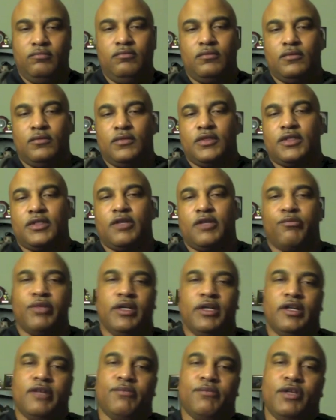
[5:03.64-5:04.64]
Let's open it
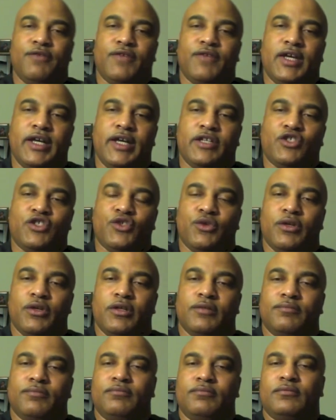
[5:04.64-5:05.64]
up. You've got your